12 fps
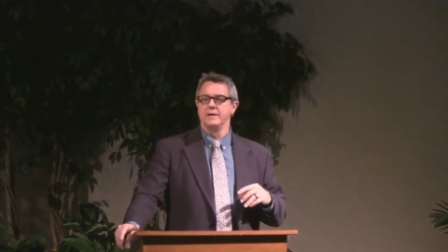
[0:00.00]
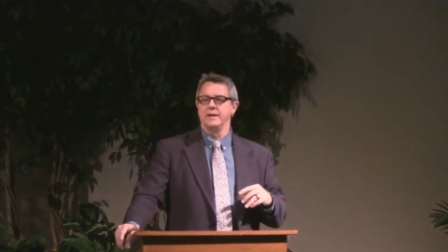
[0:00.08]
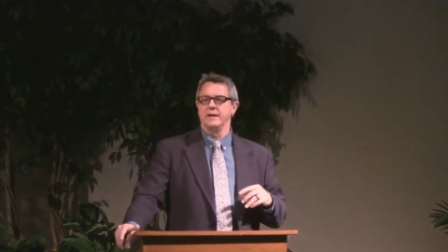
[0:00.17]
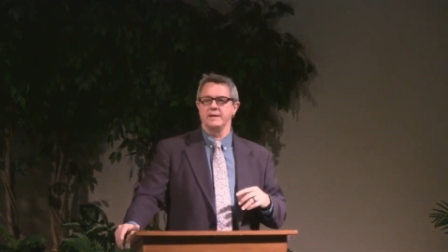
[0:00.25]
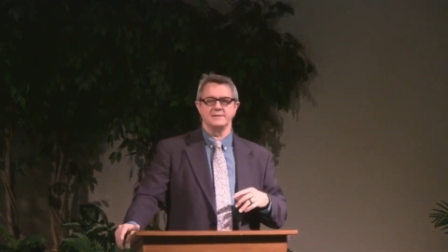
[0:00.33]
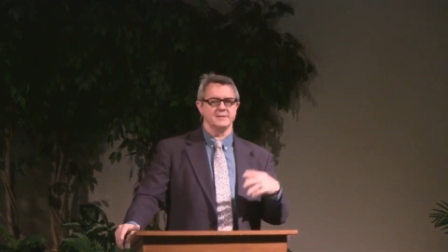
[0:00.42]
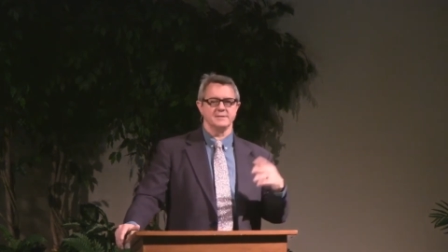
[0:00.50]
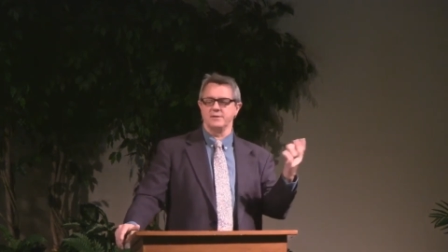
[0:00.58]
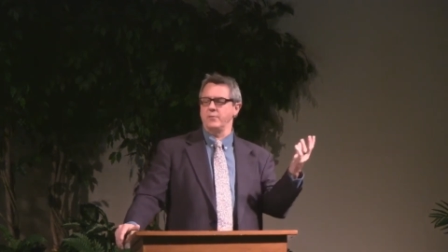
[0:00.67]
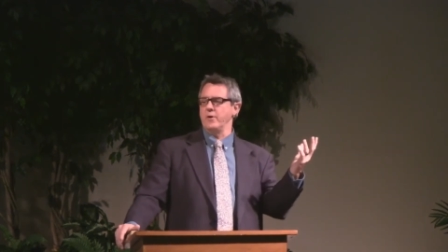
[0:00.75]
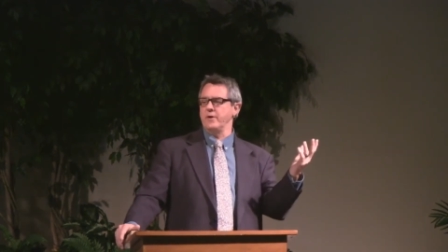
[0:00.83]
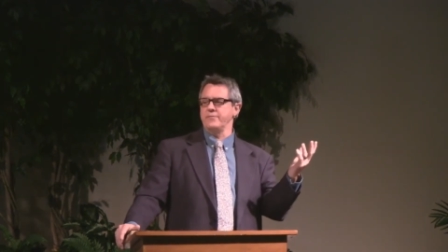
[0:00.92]
It's just the
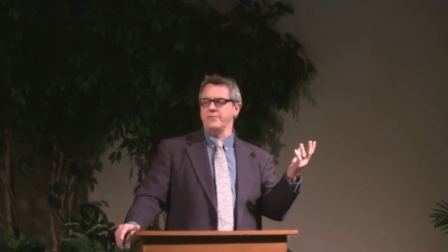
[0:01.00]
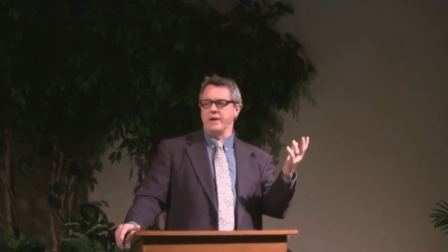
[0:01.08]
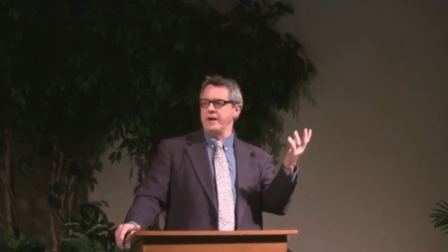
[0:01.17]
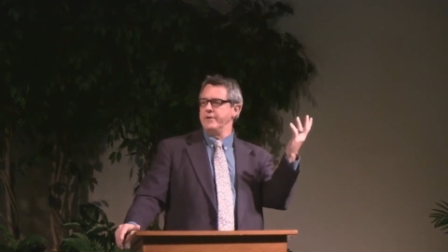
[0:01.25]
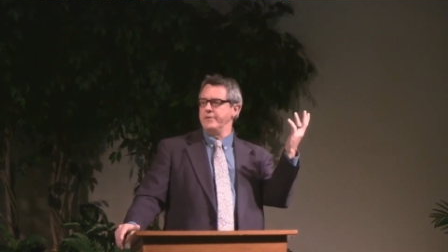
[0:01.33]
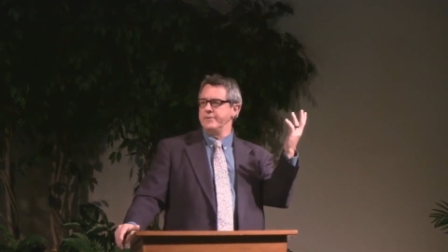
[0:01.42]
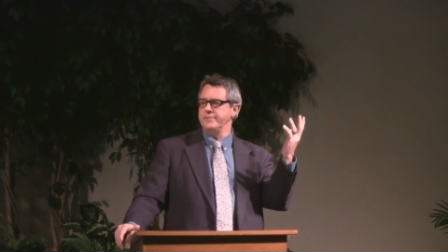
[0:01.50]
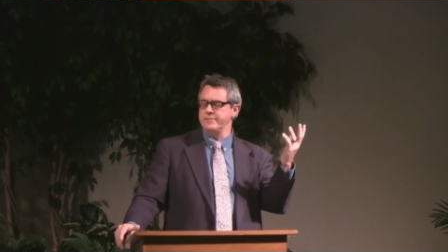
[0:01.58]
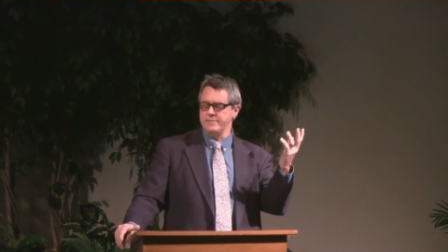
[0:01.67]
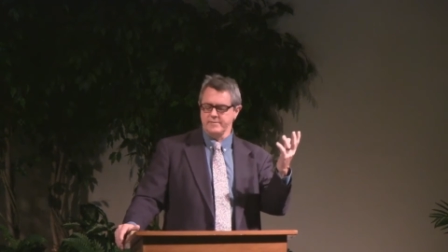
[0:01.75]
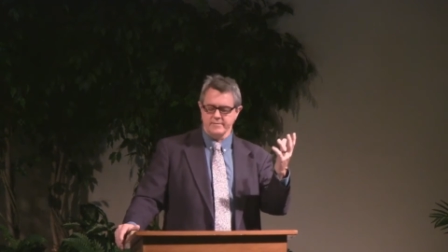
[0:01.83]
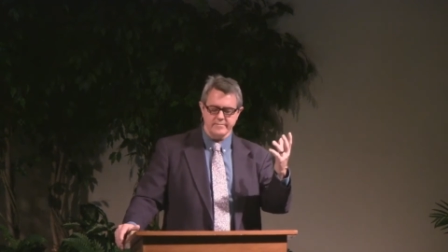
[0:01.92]
word for leaders,
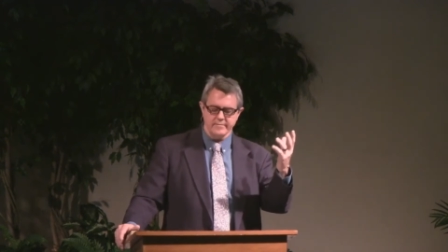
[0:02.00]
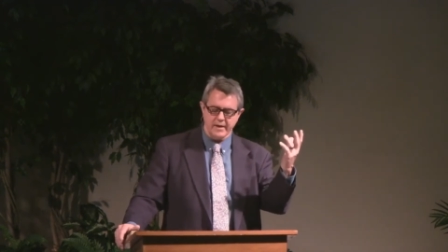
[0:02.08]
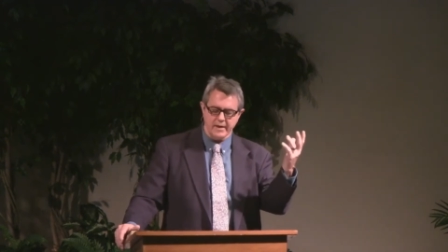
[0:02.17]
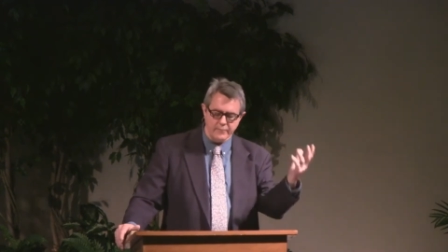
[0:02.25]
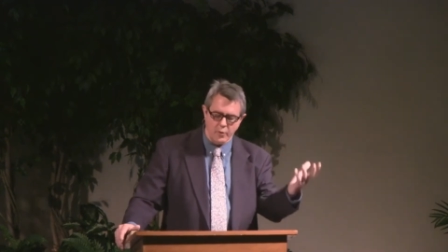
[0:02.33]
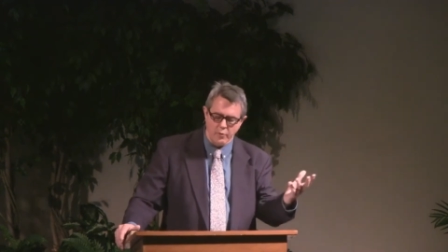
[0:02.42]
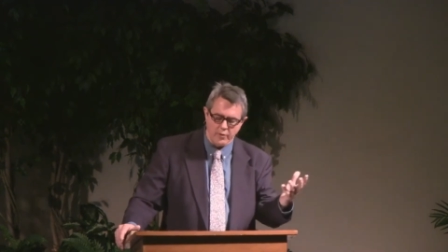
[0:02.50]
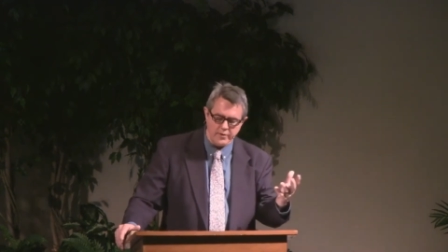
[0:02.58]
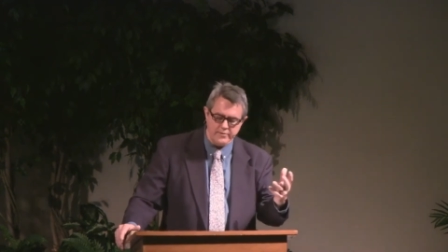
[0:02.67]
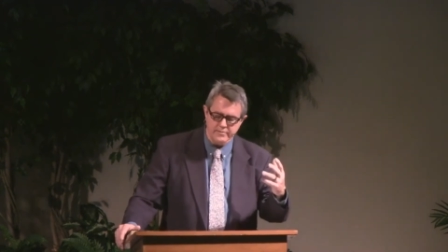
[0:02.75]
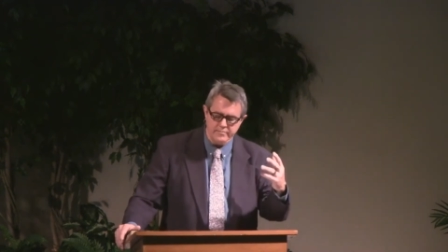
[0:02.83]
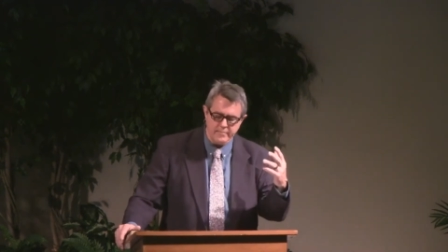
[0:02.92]

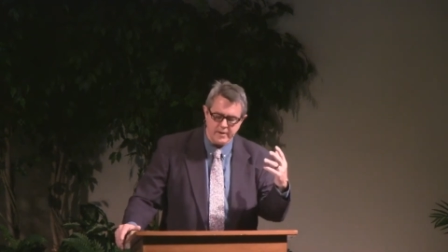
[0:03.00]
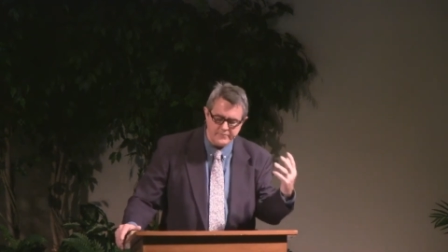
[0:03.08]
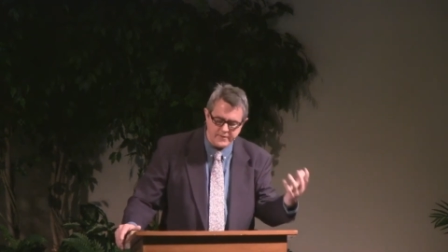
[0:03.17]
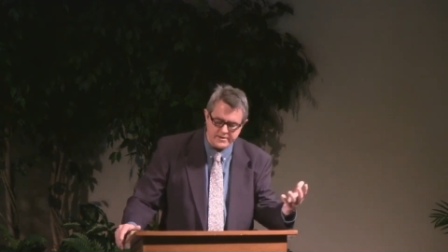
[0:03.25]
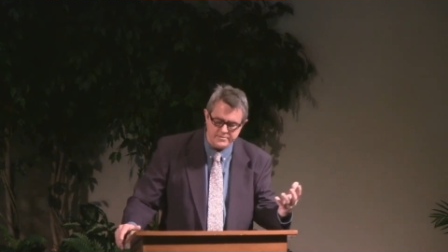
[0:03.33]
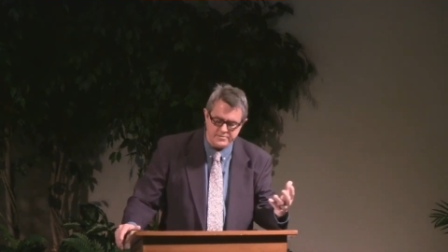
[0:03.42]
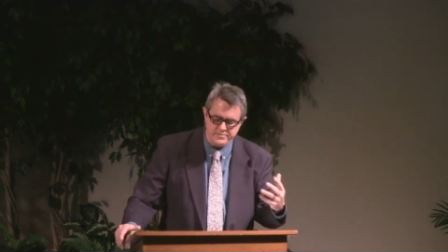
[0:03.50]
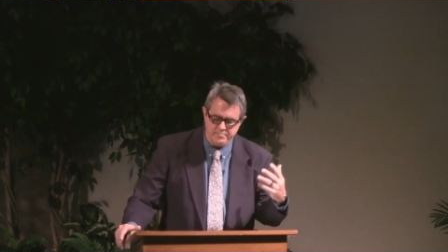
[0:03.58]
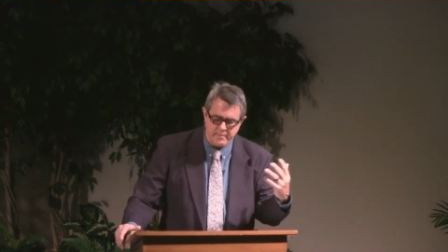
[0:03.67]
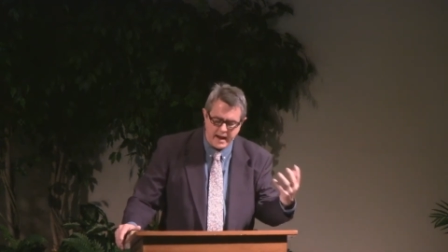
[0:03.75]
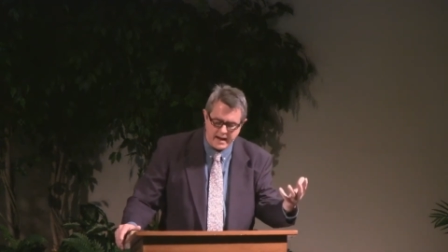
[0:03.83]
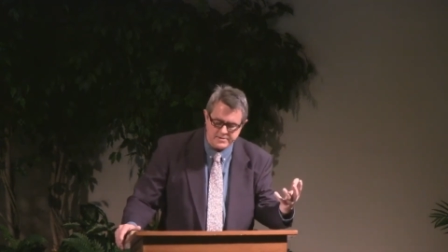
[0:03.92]
rulers, officials,
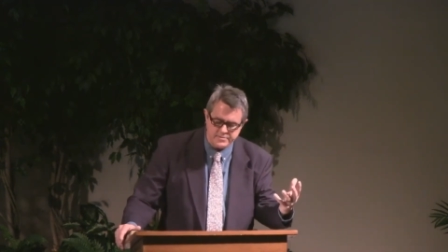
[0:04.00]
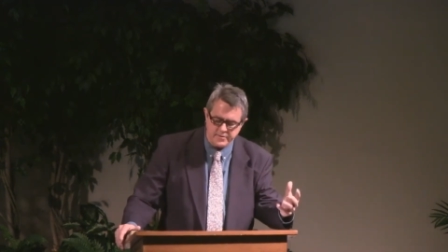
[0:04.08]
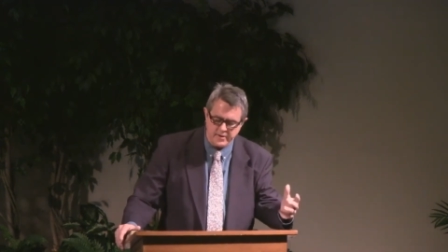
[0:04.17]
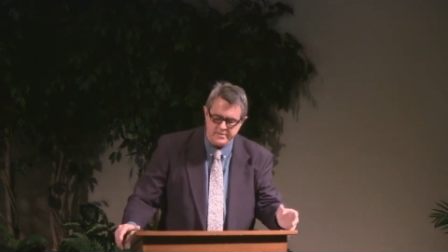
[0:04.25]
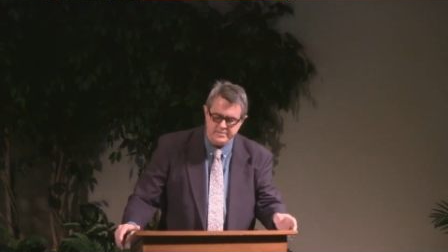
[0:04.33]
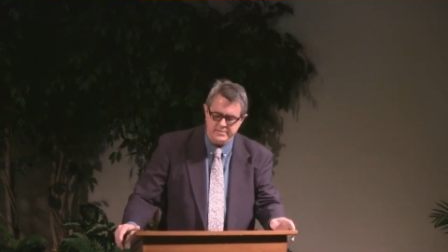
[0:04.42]
magistrates